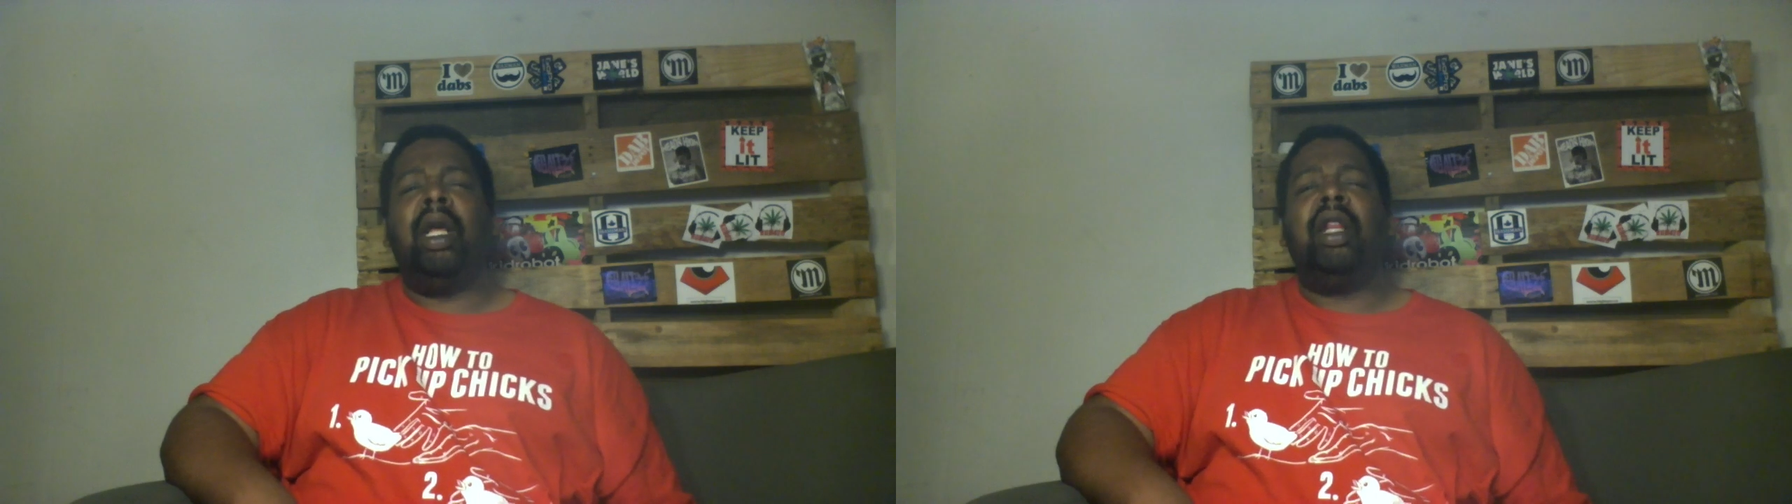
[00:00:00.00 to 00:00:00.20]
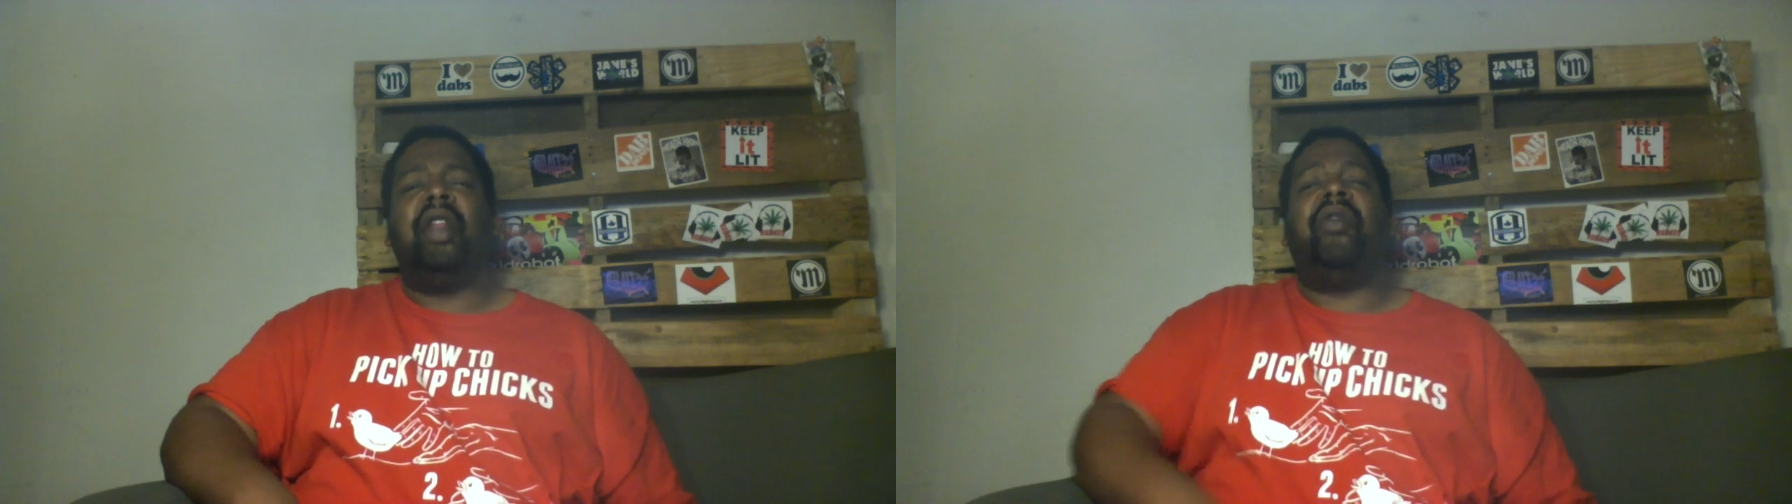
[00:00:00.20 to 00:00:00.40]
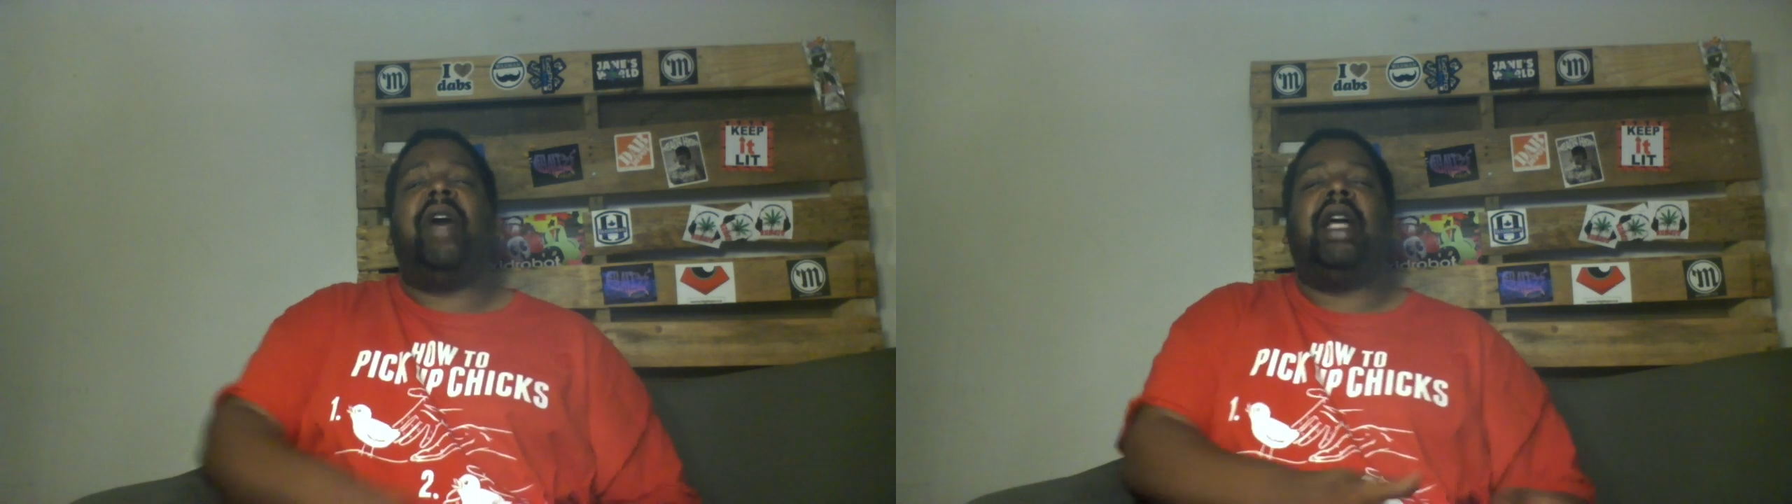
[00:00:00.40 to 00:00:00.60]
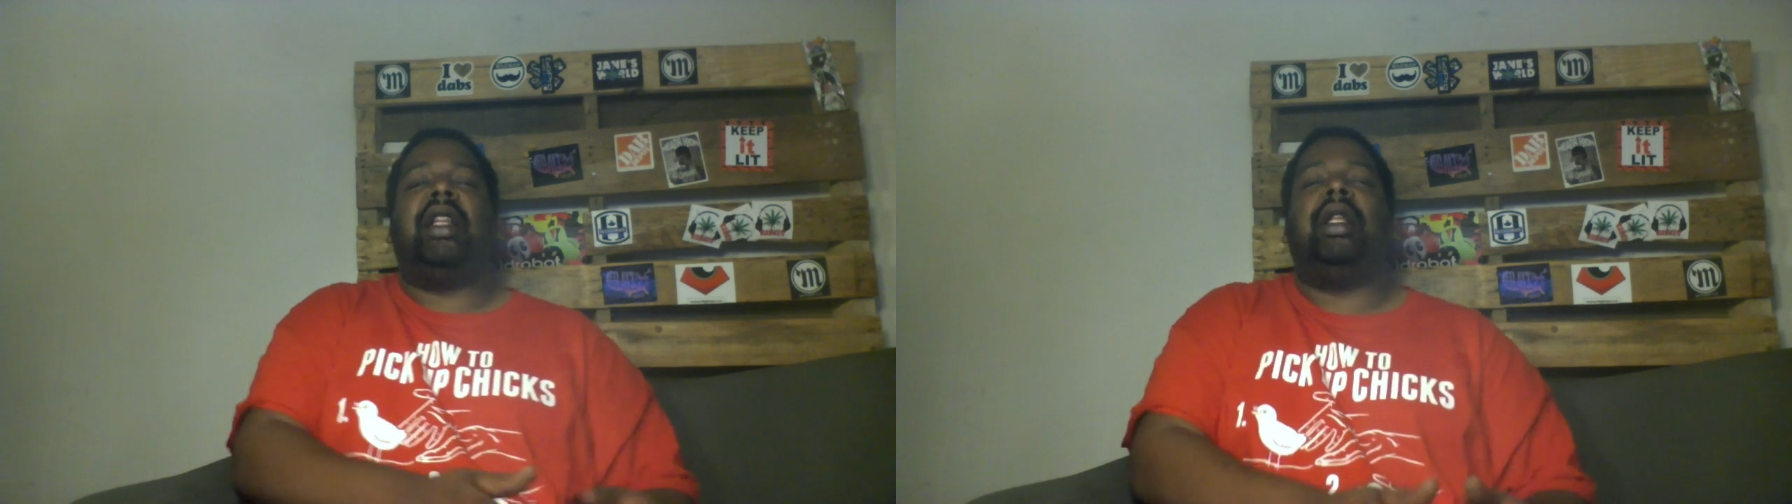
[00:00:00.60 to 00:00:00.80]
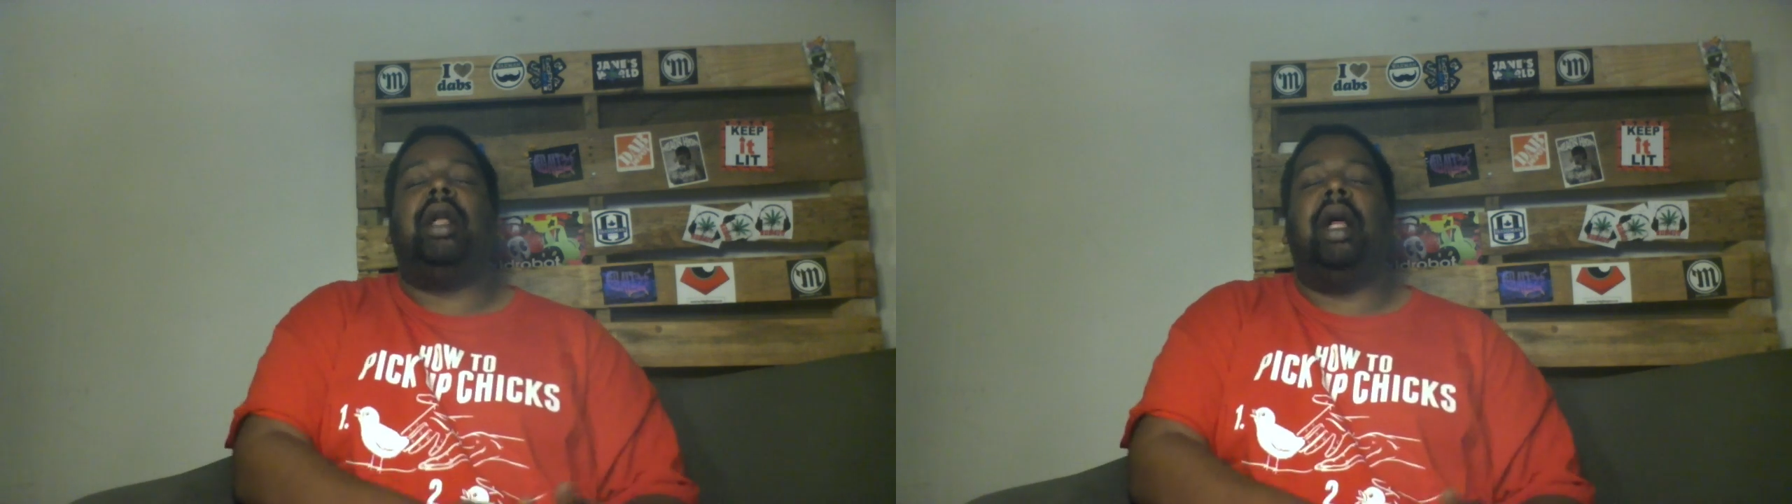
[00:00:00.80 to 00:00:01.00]
the
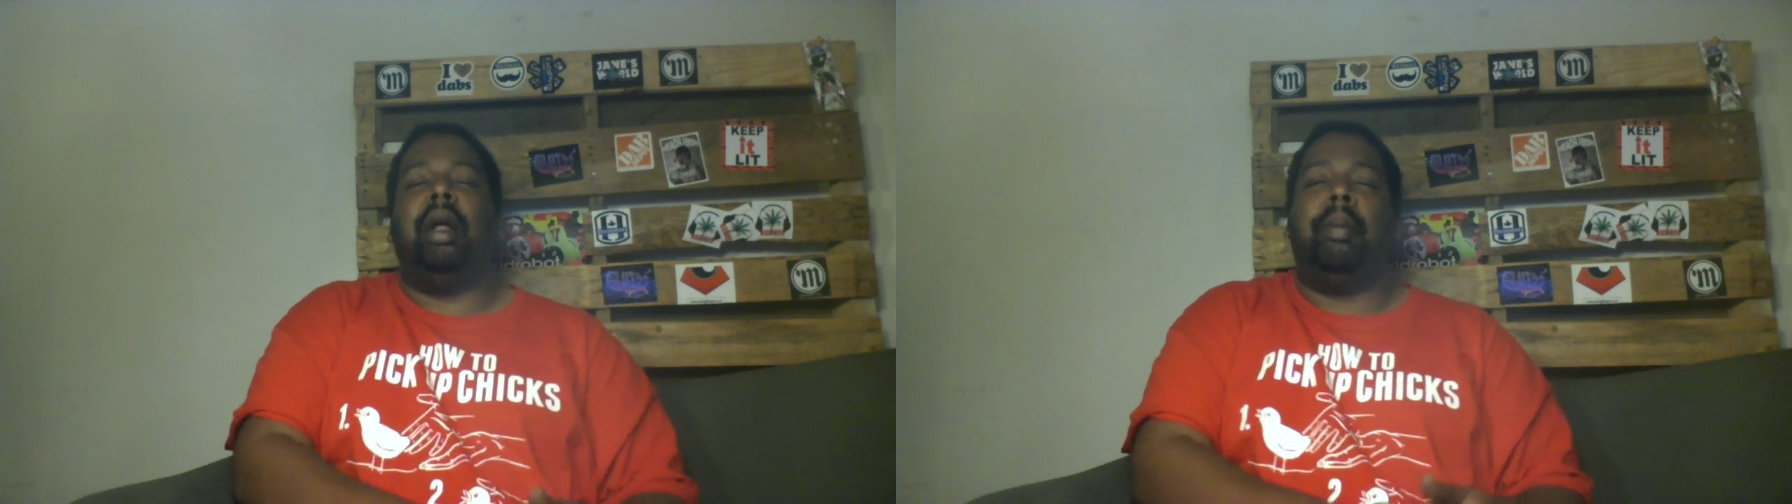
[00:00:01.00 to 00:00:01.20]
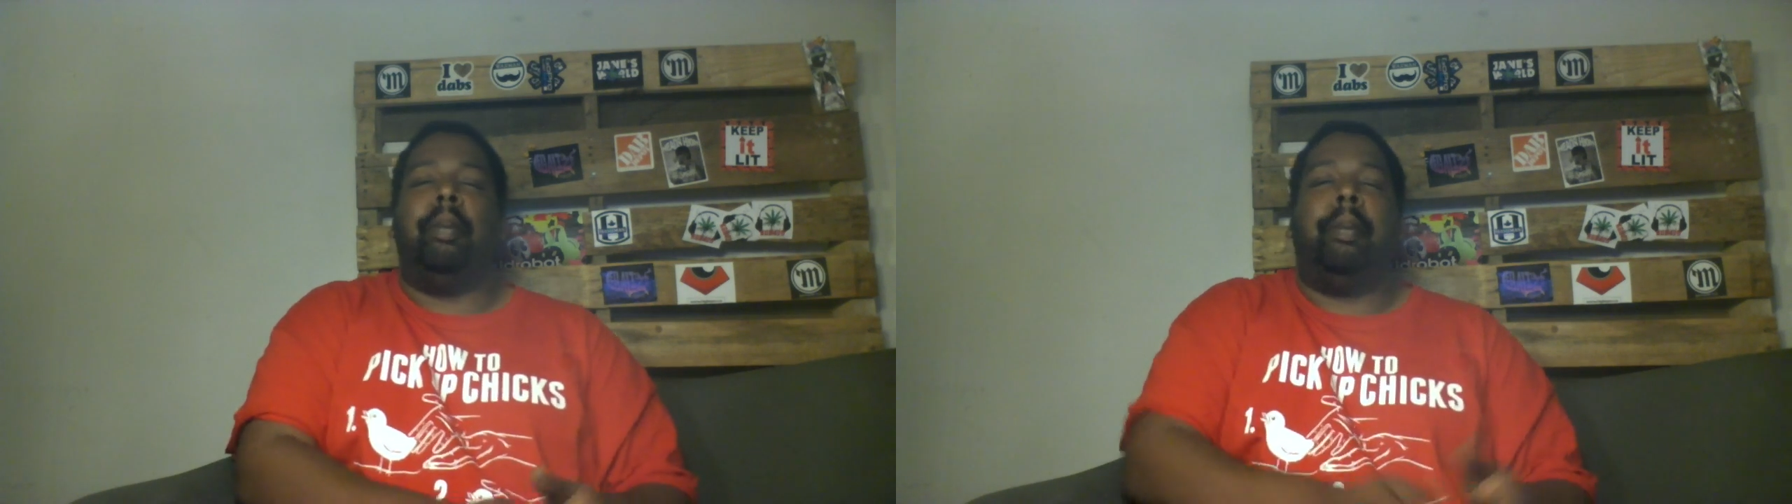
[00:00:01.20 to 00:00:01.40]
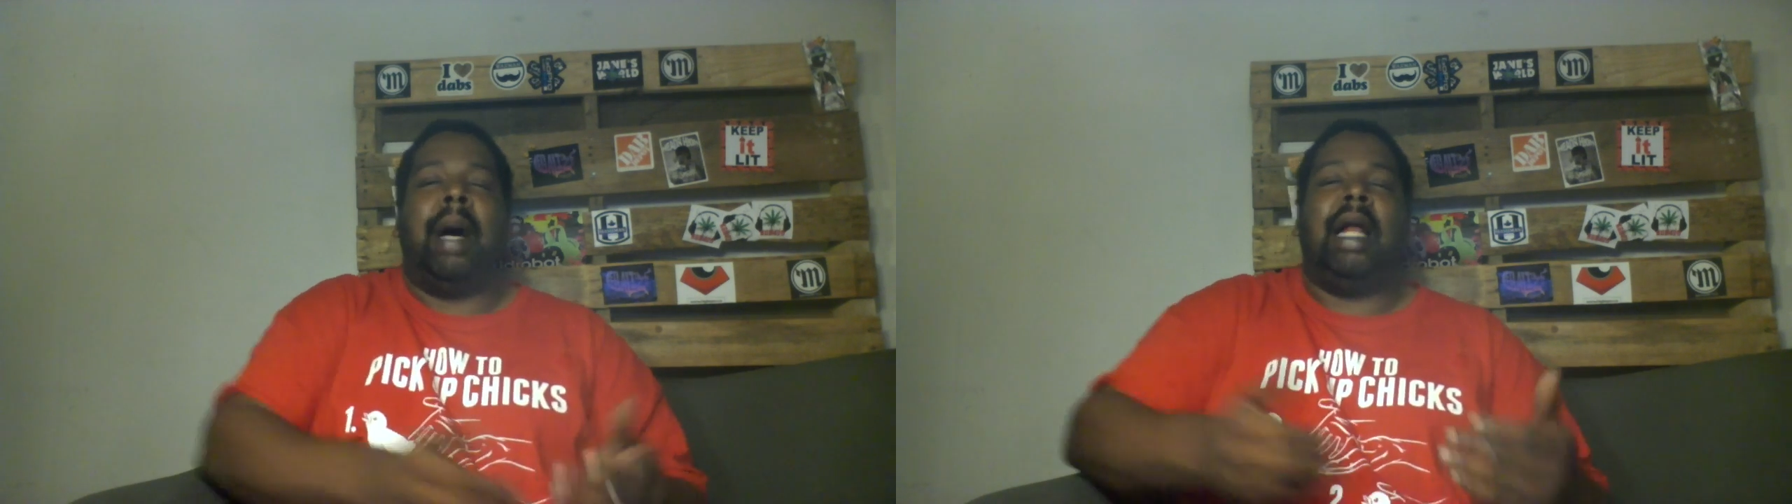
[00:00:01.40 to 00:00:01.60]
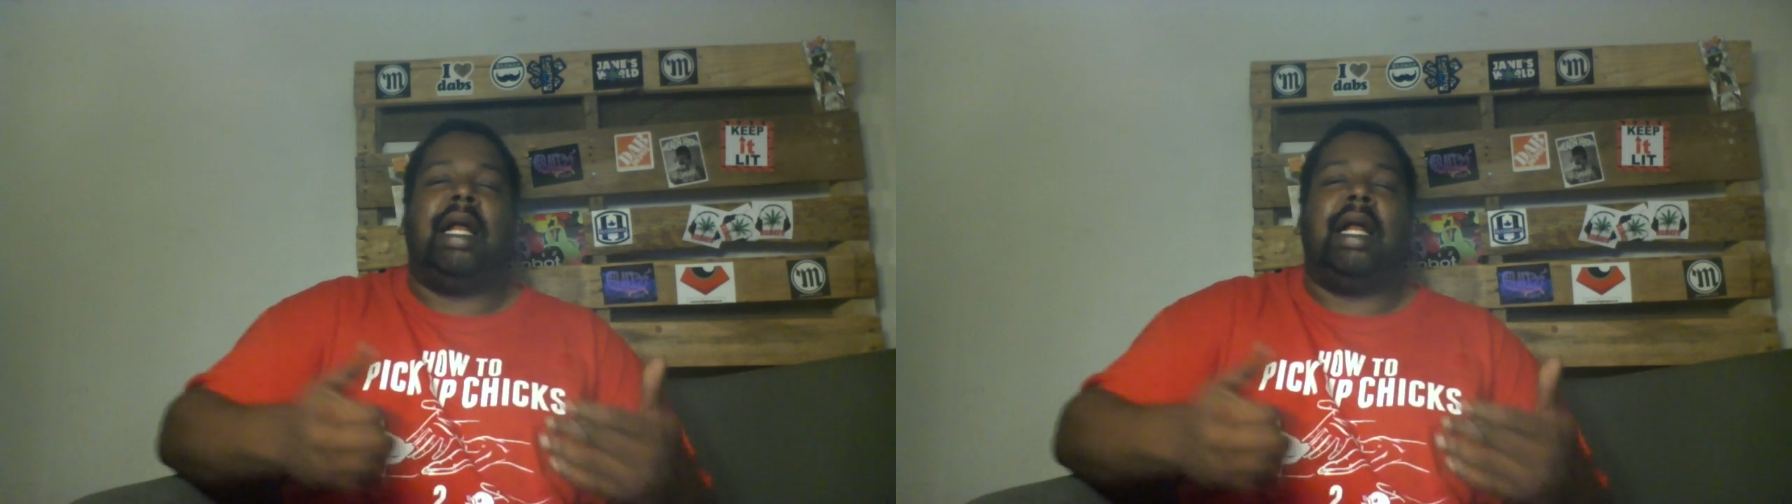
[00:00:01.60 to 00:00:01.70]
fact that my